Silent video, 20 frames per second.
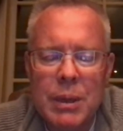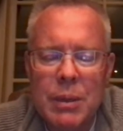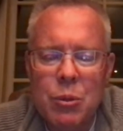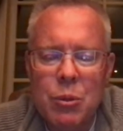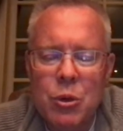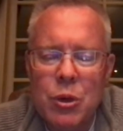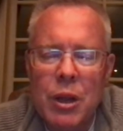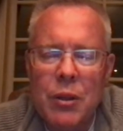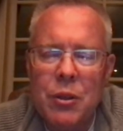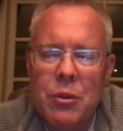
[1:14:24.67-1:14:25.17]
but
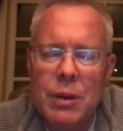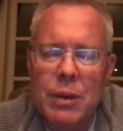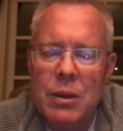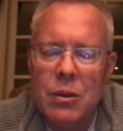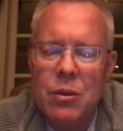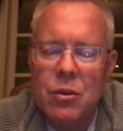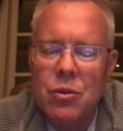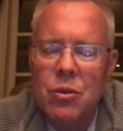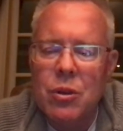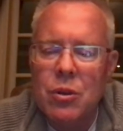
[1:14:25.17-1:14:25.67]
we're not the
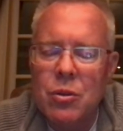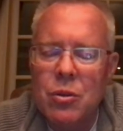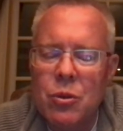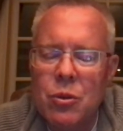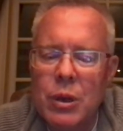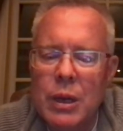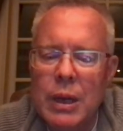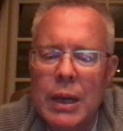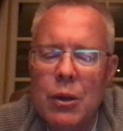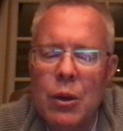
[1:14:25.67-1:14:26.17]
registrar,
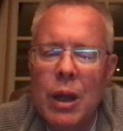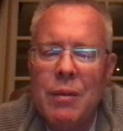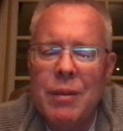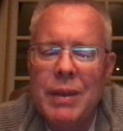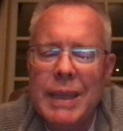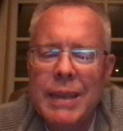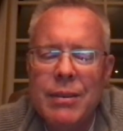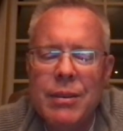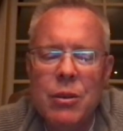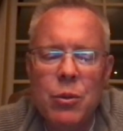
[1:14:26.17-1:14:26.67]
so I don't
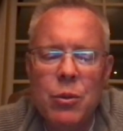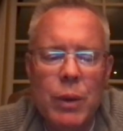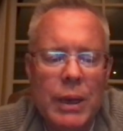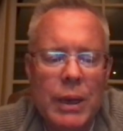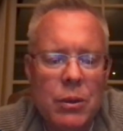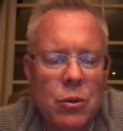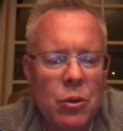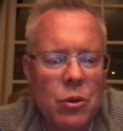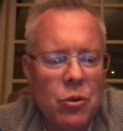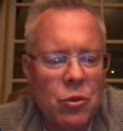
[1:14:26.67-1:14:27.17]
have an easy
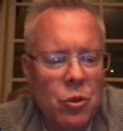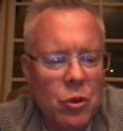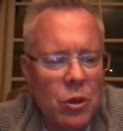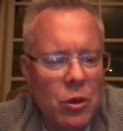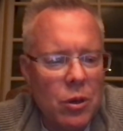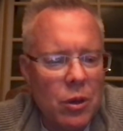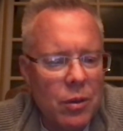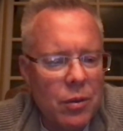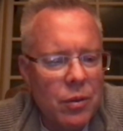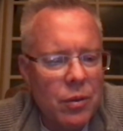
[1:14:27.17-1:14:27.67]
way to just
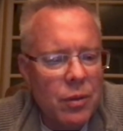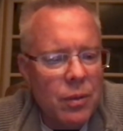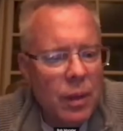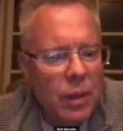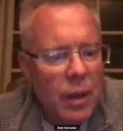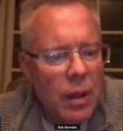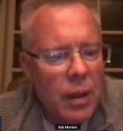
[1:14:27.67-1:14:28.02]
turn it off.